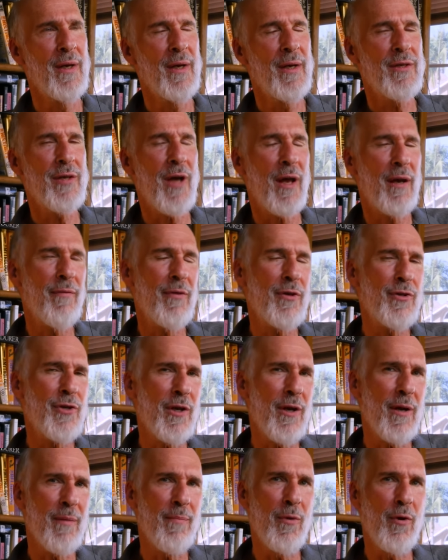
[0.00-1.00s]

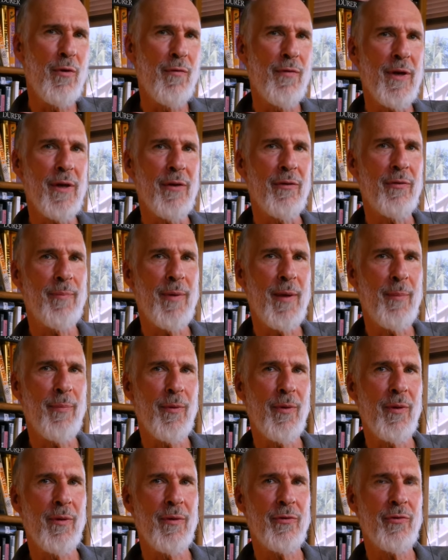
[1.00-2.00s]
television and movies.
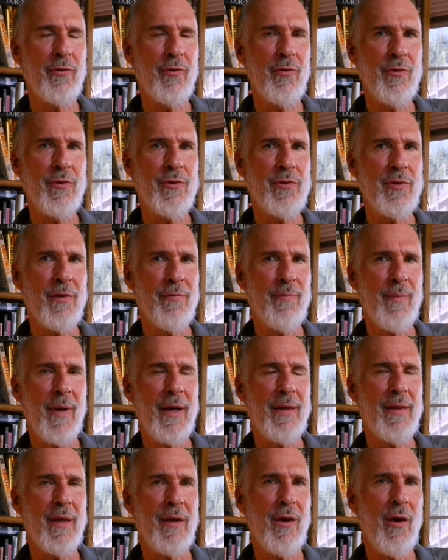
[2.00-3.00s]
People, students of
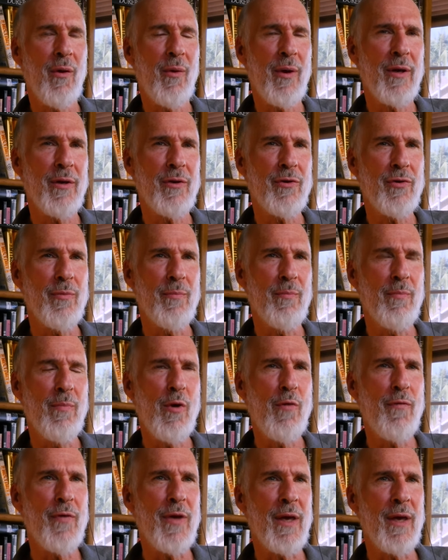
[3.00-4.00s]
mine that go into
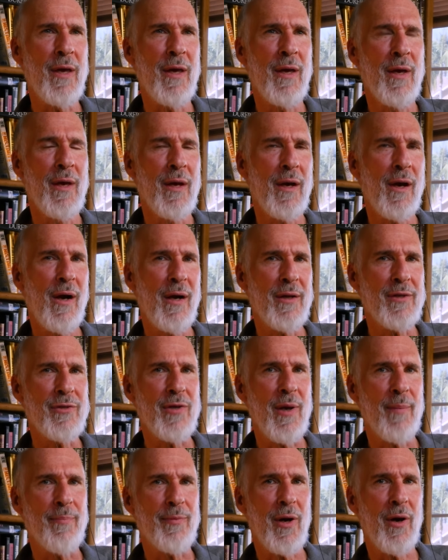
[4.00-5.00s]
movie
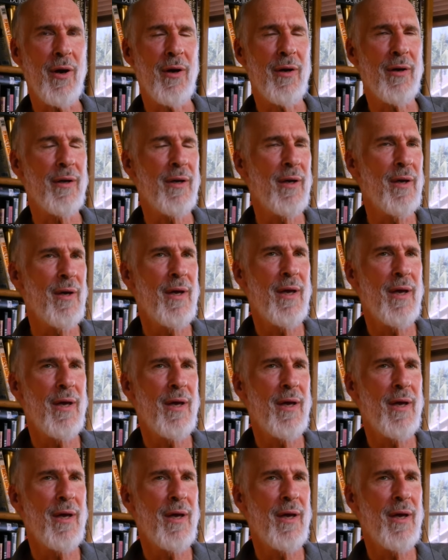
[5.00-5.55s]
concept art,